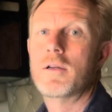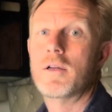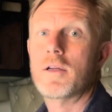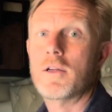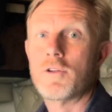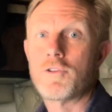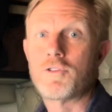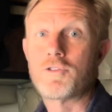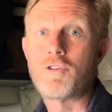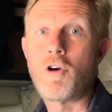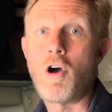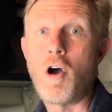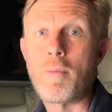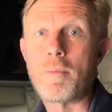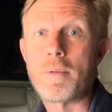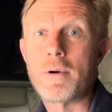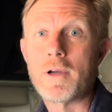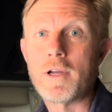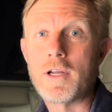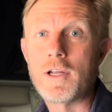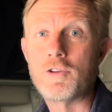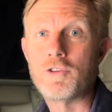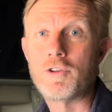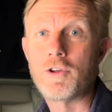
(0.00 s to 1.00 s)
Stop,
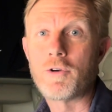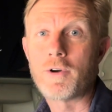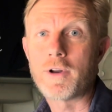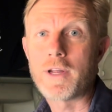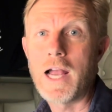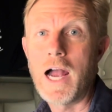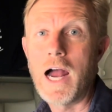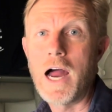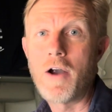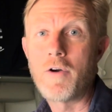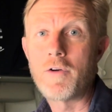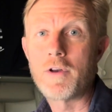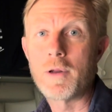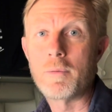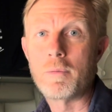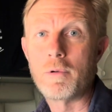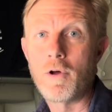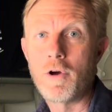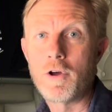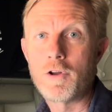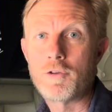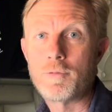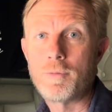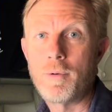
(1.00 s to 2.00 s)
is there a car in your
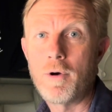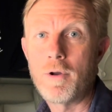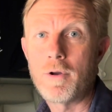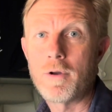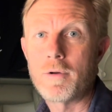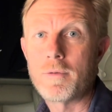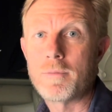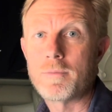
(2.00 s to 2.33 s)
blind spot?